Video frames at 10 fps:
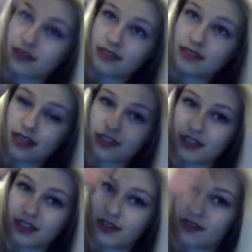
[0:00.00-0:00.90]

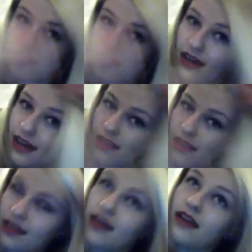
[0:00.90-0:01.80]
section of your hair
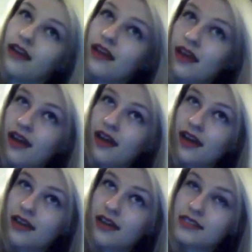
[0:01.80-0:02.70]
there,
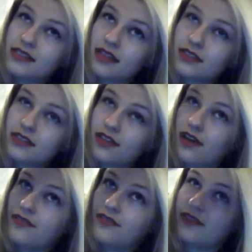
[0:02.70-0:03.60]
section
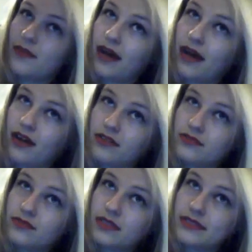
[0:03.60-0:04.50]
off about
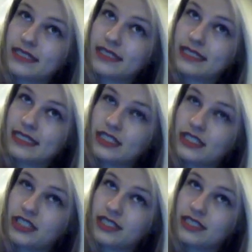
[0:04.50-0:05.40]
maybe an
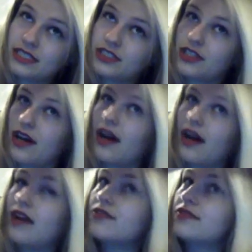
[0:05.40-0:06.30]
inch and a
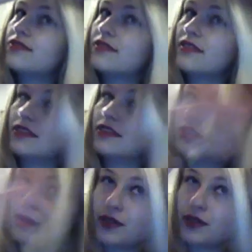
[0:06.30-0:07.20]
half, just pull